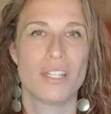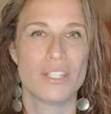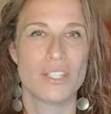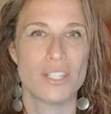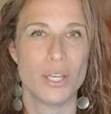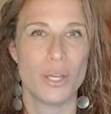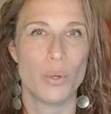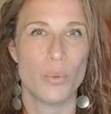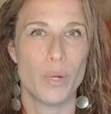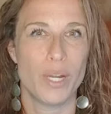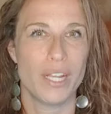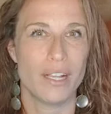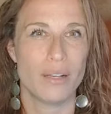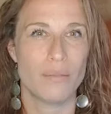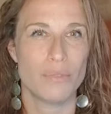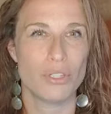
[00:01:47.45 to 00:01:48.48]
So when
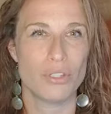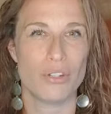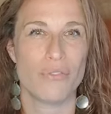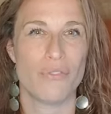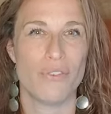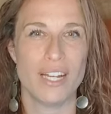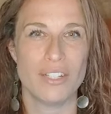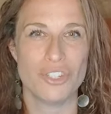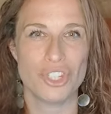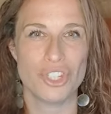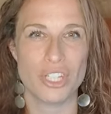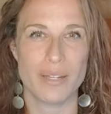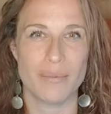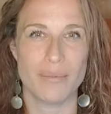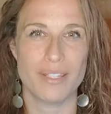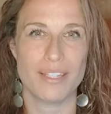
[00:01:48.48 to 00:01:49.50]
it comes to your
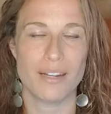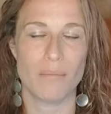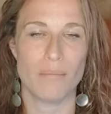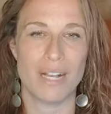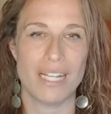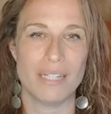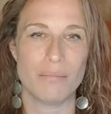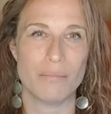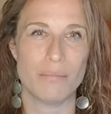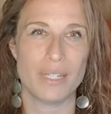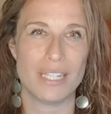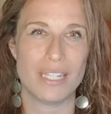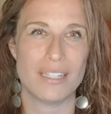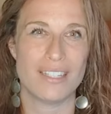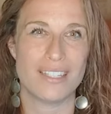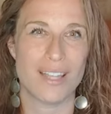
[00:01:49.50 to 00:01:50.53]
friendships, there might
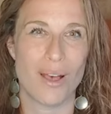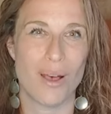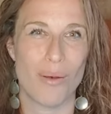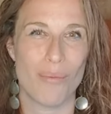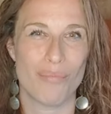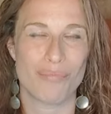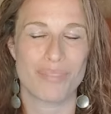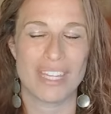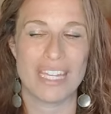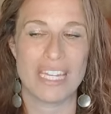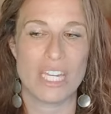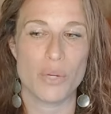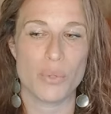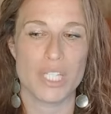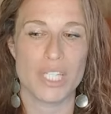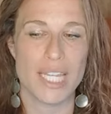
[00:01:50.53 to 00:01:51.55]
be some
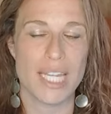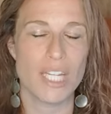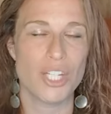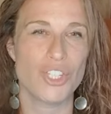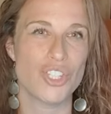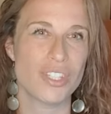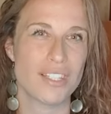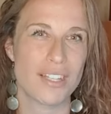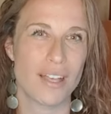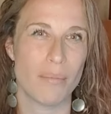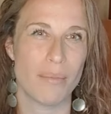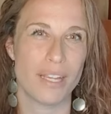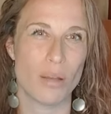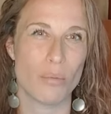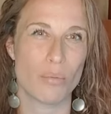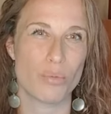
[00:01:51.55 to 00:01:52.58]
irritations
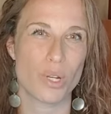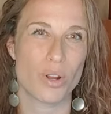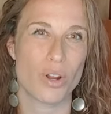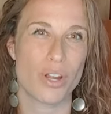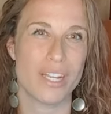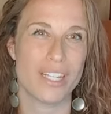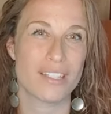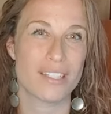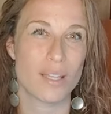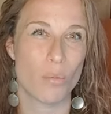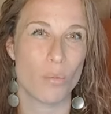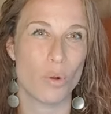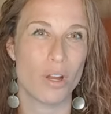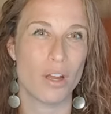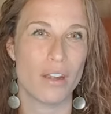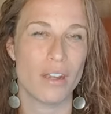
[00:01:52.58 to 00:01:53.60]
coming up regarding
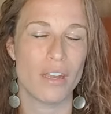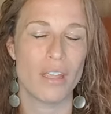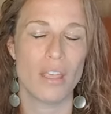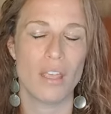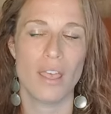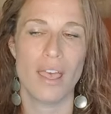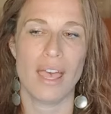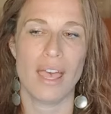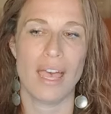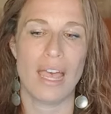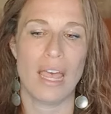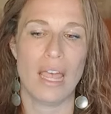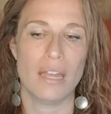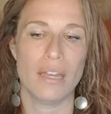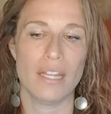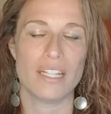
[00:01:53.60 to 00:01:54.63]
someone.
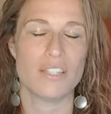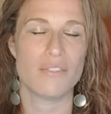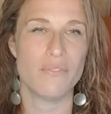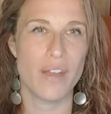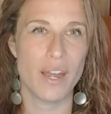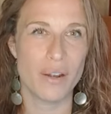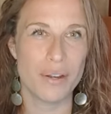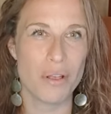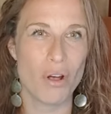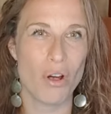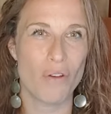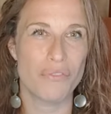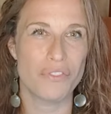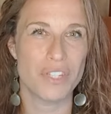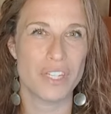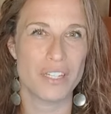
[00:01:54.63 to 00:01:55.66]
And it's very
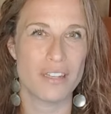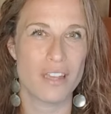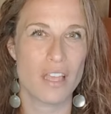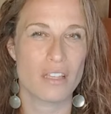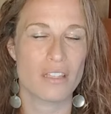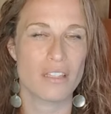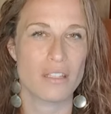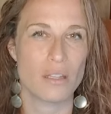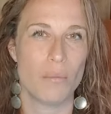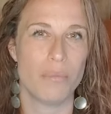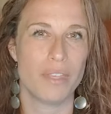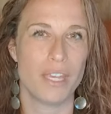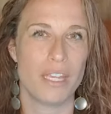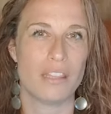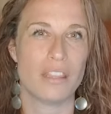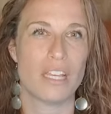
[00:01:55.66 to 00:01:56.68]
often
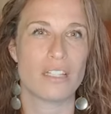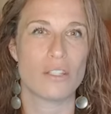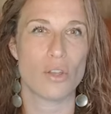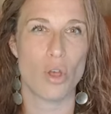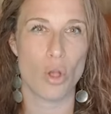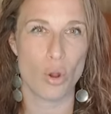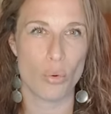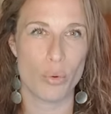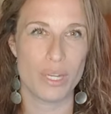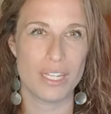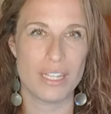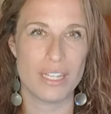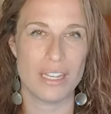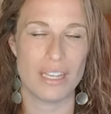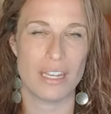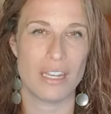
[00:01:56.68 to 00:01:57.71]
something that's
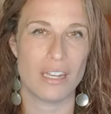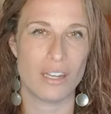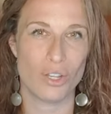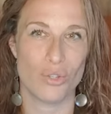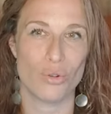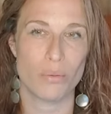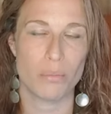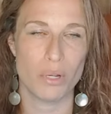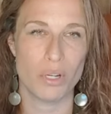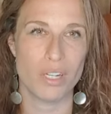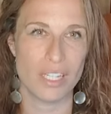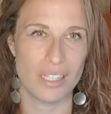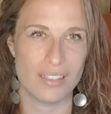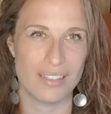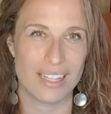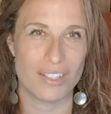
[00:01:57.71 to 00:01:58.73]
already in your
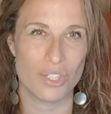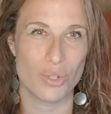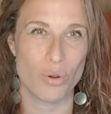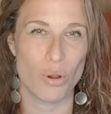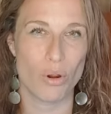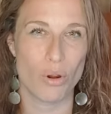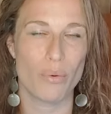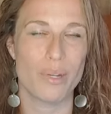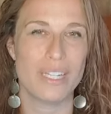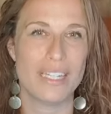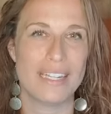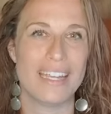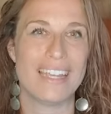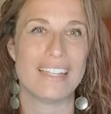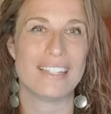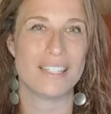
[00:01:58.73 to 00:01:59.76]
body that you already